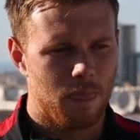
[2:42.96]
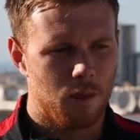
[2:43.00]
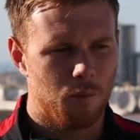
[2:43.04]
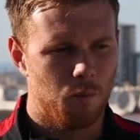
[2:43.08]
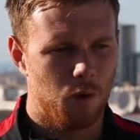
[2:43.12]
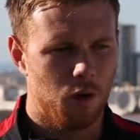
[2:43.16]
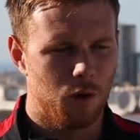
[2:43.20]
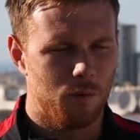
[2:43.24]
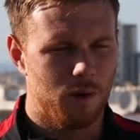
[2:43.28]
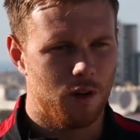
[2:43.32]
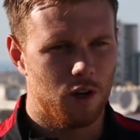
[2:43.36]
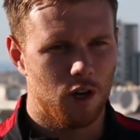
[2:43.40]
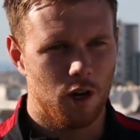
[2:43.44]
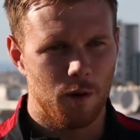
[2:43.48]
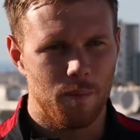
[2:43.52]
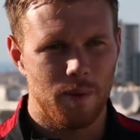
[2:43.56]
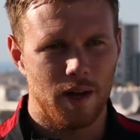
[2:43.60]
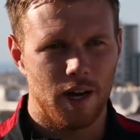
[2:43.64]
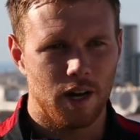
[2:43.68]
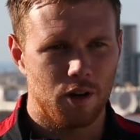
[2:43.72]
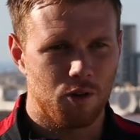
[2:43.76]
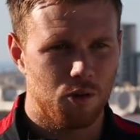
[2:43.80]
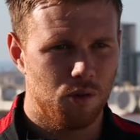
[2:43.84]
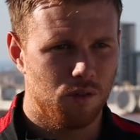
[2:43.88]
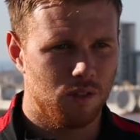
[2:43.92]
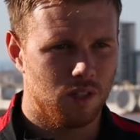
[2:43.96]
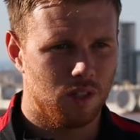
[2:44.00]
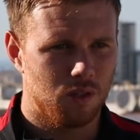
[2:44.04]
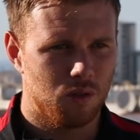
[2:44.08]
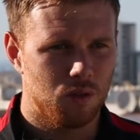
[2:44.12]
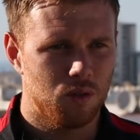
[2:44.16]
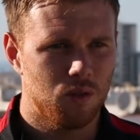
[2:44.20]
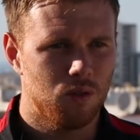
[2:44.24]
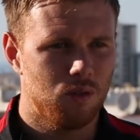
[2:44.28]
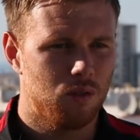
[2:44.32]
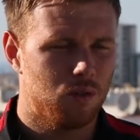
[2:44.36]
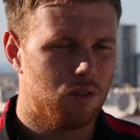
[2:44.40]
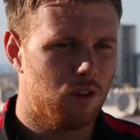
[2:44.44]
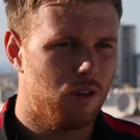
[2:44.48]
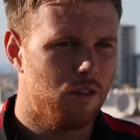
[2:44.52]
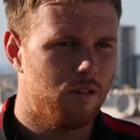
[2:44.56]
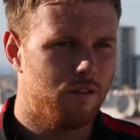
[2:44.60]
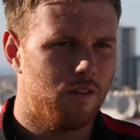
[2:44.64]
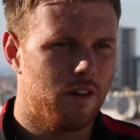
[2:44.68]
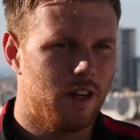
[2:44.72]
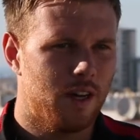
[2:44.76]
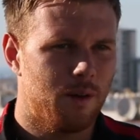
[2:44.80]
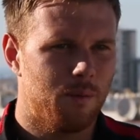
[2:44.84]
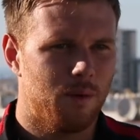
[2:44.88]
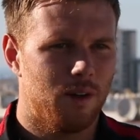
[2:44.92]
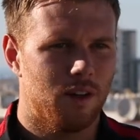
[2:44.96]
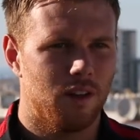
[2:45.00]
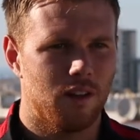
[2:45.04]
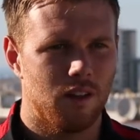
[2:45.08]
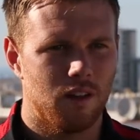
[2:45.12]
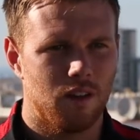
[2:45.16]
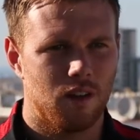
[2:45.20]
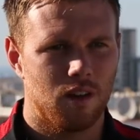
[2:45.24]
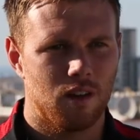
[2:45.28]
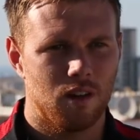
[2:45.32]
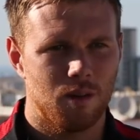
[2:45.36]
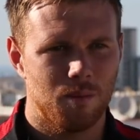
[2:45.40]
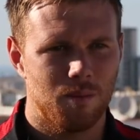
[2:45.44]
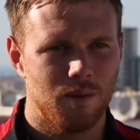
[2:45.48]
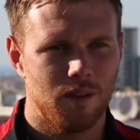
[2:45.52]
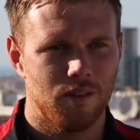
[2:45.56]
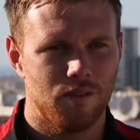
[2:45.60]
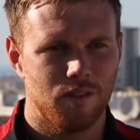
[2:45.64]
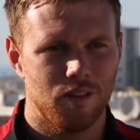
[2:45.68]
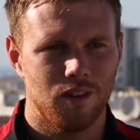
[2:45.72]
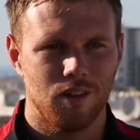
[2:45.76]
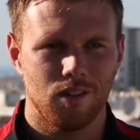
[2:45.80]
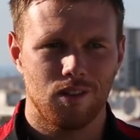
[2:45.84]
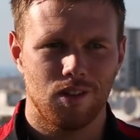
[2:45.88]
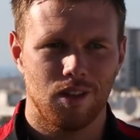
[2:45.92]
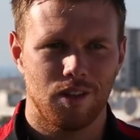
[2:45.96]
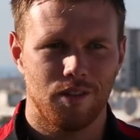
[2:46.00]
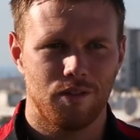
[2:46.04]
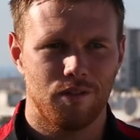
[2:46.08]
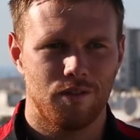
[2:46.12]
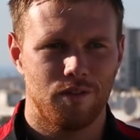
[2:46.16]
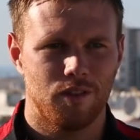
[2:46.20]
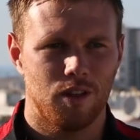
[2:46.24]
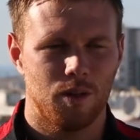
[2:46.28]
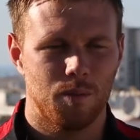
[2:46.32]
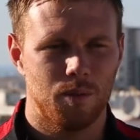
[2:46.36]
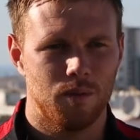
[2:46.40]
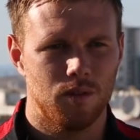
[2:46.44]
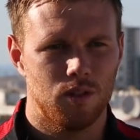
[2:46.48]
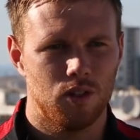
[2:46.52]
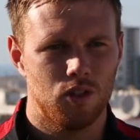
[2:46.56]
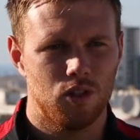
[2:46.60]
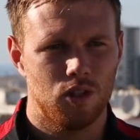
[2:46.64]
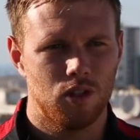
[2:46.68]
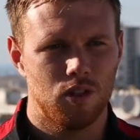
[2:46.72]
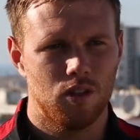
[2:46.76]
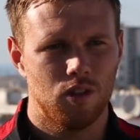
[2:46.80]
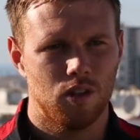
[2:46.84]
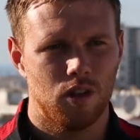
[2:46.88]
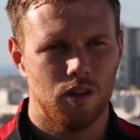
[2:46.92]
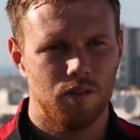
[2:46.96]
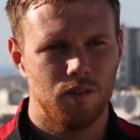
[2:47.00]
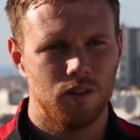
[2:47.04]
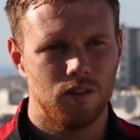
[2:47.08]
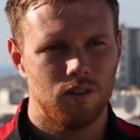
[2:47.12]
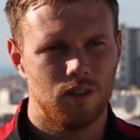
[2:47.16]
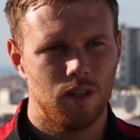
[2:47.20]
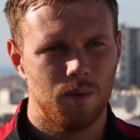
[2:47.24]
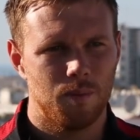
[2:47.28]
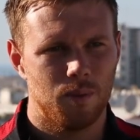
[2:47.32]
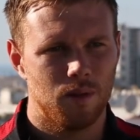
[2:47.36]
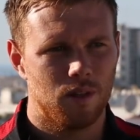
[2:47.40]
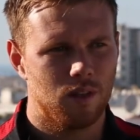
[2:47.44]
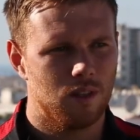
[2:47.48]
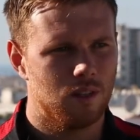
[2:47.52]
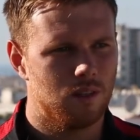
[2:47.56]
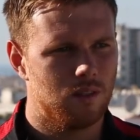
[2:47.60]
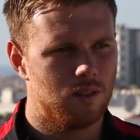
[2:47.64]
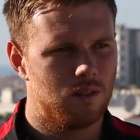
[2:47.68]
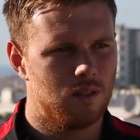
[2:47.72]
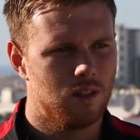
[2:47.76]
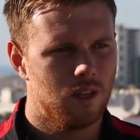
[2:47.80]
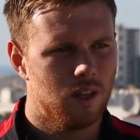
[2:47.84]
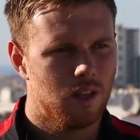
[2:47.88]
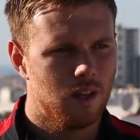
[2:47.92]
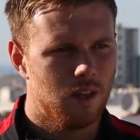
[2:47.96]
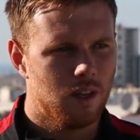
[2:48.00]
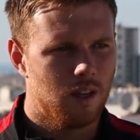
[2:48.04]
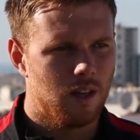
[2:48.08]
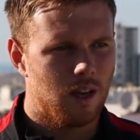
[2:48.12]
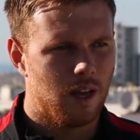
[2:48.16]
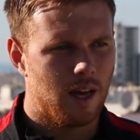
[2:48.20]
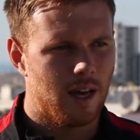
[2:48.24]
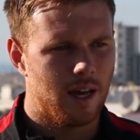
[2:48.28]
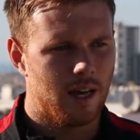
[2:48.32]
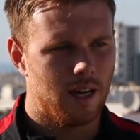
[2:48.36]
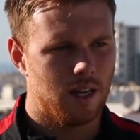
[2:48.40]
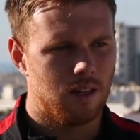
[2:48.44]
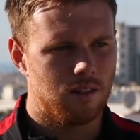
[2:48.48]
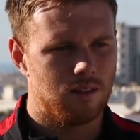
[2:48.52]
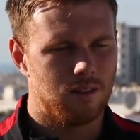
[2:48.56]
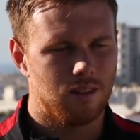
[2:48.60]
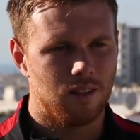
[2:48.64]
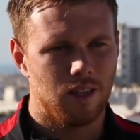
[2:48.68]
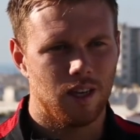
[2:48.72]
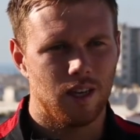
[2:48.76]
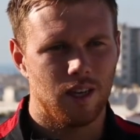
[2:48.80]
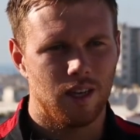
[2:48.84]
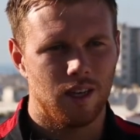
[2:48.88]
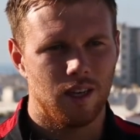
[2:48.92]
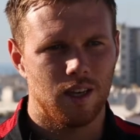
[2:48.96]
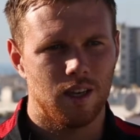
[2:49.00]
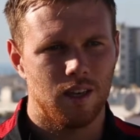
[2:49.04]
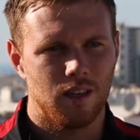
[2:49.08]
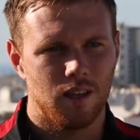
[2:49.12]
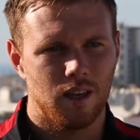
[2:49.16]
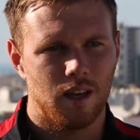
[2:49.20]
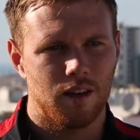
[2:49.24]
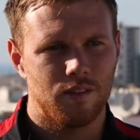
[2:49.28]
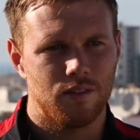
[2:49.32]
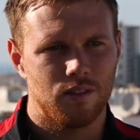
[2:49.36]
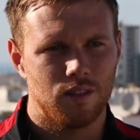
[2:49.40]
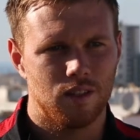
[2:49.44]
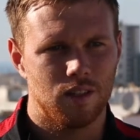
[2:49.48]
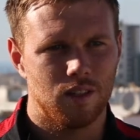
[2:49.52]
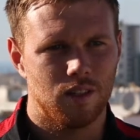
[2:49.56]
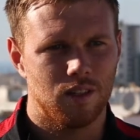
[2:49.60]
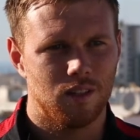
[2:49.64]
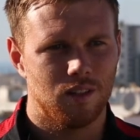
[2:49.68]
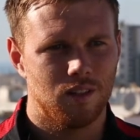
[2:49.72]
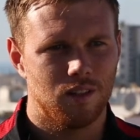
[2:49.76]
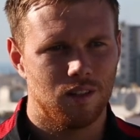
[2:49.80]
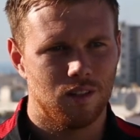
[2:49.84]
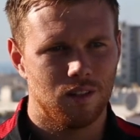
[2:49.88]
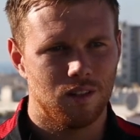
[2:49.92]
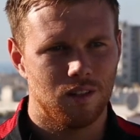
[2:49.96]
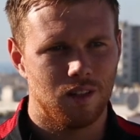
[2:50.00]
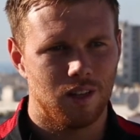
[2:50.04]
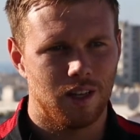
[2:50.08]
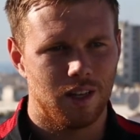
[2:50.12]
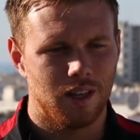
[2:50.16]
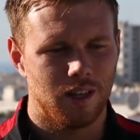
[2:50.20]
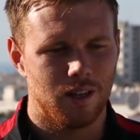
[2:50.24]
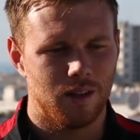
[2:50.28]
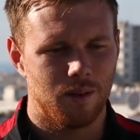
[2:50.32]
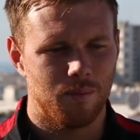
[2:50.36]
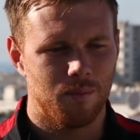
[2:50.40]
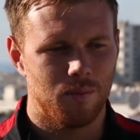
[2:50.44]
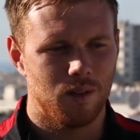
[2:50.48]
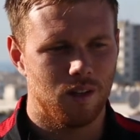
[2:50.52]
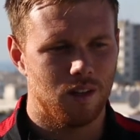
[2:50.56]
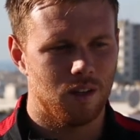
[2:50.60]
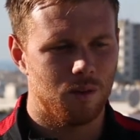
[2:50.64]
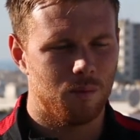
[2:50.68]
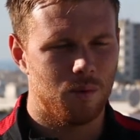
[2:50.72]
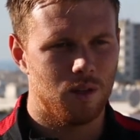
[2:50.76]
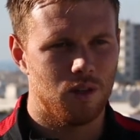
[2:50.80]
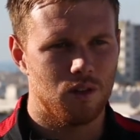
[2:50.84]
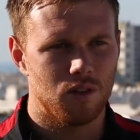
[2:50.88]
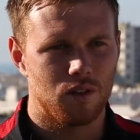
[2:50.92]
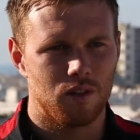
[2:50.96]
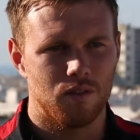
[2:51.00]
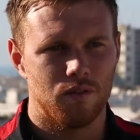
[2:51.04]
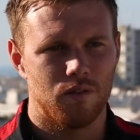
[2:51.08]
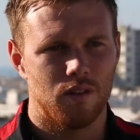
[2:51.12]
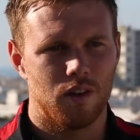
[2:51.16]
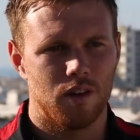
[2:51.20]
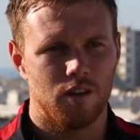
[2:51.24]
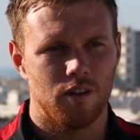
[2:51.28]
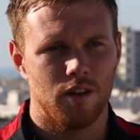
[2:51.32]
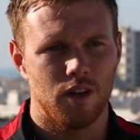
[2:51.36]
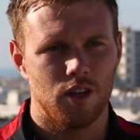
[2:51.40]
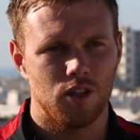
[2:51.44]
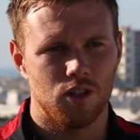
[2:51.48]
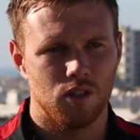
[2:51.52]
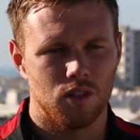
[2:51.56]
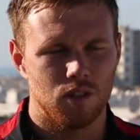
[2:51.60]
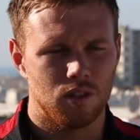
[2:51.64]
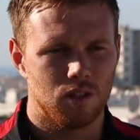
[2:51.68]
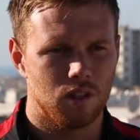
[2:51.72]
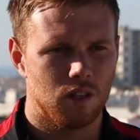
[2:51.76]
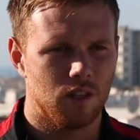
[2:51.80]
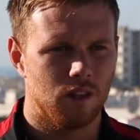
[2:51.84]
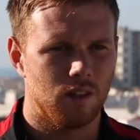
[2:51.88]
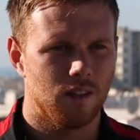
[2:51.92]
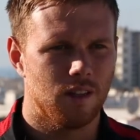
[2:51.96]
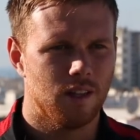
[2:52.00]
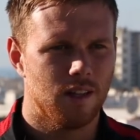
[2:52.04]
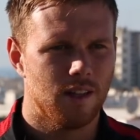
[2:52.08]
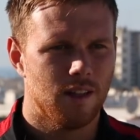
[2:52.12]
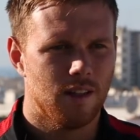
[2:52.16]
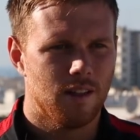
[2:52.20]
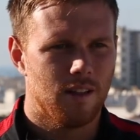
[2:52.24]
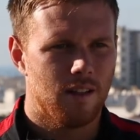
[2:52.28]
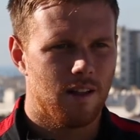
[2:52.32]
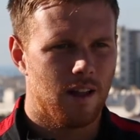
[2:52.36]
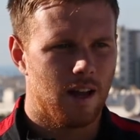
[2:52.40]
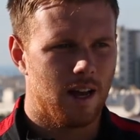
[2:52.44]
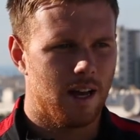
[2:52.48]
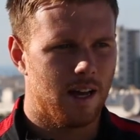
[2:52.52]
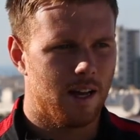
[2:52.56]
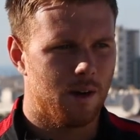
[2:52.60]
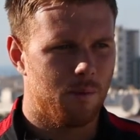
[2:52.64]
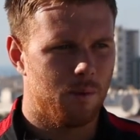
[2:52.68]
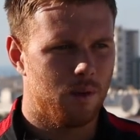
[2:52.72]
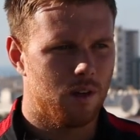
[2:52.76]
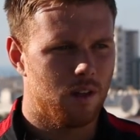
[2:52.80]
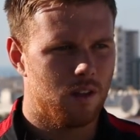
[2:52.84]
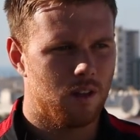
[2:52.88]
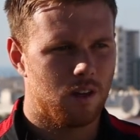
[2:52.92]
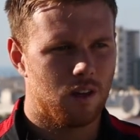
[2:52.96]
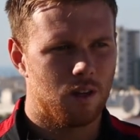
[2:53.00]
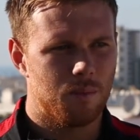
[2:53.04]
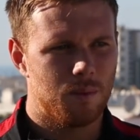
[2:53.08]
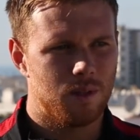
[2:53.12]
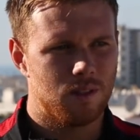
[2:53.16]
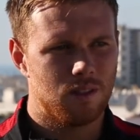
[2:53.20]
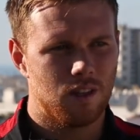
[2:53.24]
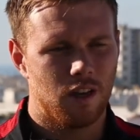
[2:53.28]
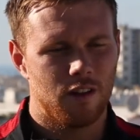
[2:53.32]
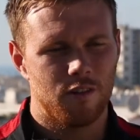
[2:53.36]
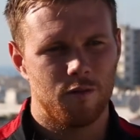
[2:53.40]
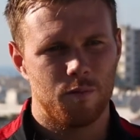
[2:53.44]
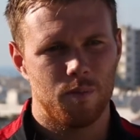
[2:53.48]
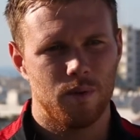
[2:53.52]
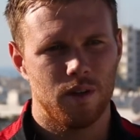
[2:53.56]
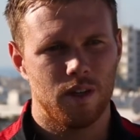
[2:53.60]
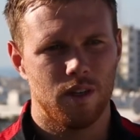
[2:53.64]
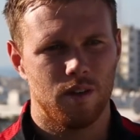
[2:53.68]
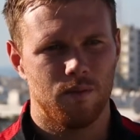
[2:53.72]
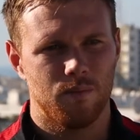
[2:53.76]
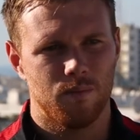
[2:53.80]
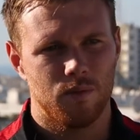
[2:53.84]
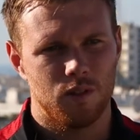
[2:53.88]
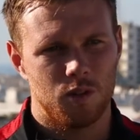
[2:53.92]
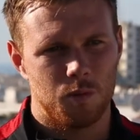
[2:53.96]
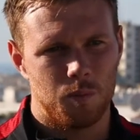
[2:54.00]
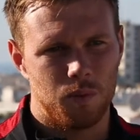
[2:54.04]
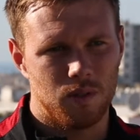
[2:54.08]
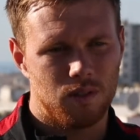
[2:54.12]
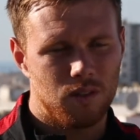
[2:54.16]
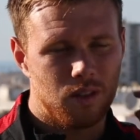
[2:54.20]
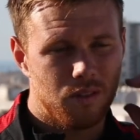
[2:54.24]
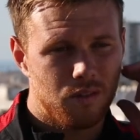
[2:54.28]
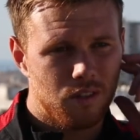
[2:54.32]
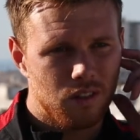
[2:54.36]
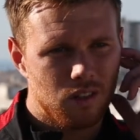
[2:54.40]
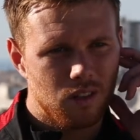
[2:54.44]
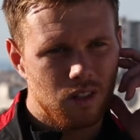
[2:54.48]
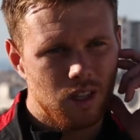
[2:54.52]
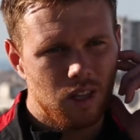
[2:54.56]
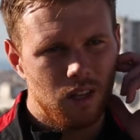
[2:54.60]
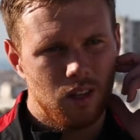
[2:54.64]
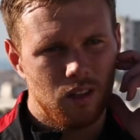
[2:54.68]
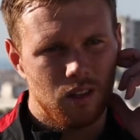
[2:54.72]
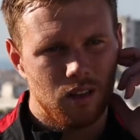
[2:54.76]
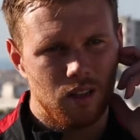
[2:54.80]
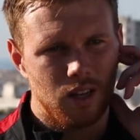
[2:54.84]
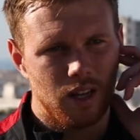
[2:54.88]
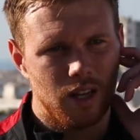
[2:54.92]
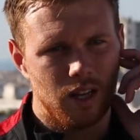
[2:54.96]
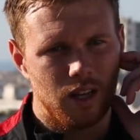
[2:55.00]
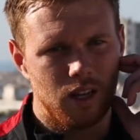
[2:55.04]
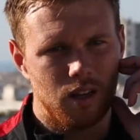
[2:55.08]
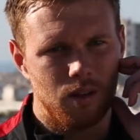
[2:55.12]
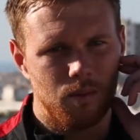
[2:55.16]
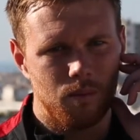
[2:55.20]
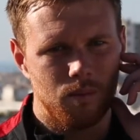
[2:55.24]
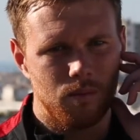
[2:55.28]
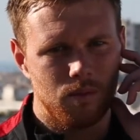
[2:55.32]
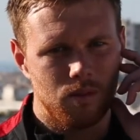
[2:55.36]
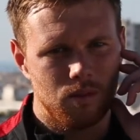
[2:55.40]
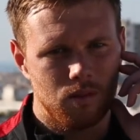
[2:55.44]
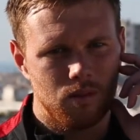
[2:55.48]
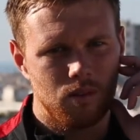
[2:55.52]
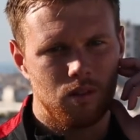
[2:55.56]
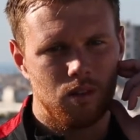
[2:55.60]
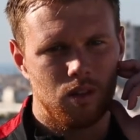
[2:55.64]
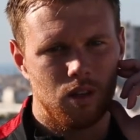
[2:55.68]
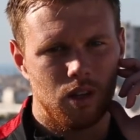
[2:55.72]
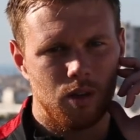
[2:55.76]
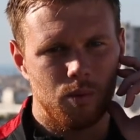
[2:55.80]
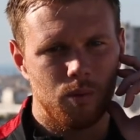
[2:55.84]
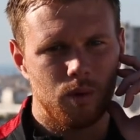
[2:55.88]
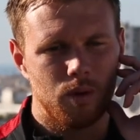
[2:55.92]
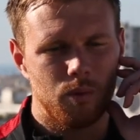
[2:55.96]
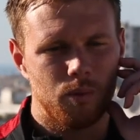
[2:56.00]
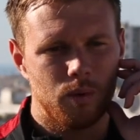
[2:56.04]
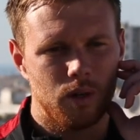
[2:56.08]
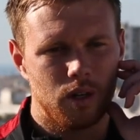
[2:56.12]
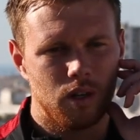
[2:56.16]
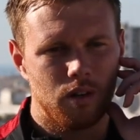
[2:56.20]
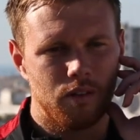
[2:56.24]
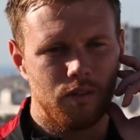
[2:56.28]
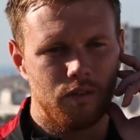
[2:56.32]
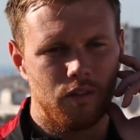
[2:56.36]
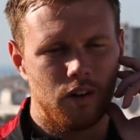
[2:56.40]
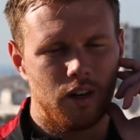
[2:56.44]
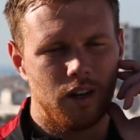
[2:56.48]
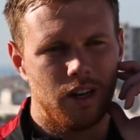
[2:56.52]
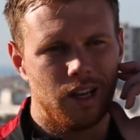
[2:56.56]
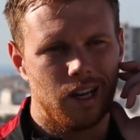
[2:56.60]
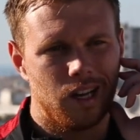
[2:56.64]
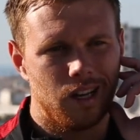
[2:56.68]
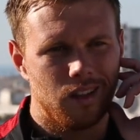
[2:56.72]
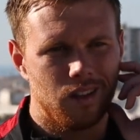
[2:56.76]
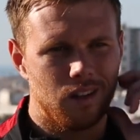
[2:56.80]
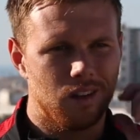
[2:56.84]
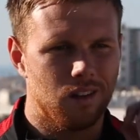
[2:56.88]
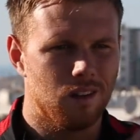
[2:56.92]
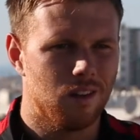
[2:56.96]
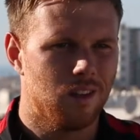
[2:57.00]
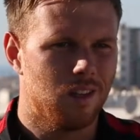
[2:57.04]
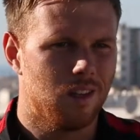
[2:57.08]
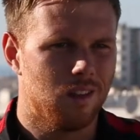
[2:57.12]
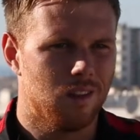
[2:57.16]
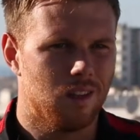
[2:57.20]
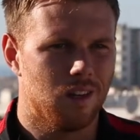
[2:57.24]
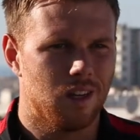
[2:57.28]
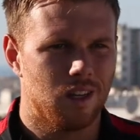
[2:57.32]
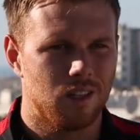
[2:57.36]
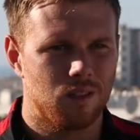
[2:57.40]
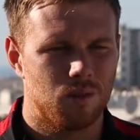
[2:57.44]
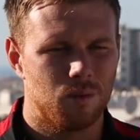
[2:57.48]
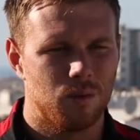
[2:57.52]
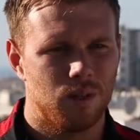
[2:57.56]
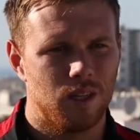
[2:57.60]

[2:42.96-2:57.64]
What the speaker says: what do we know about Cruz Azul so far? We know that they're going to be a very tough opposition, obviously, because to get here you have to you know, win your confederation. So we know they're going to be tough, but specifically, you know, we're going to find out in the next